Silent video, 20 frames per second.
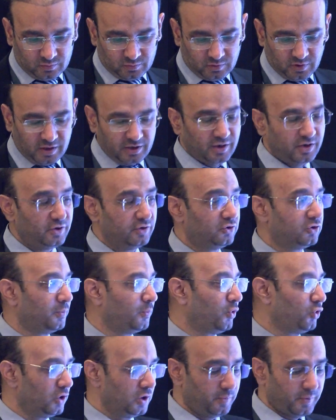and it is
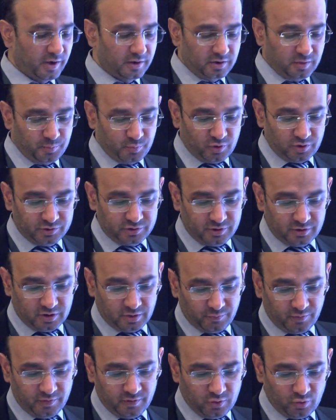supported by the production data.
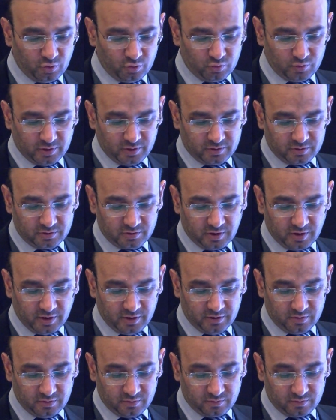We will go to that slide.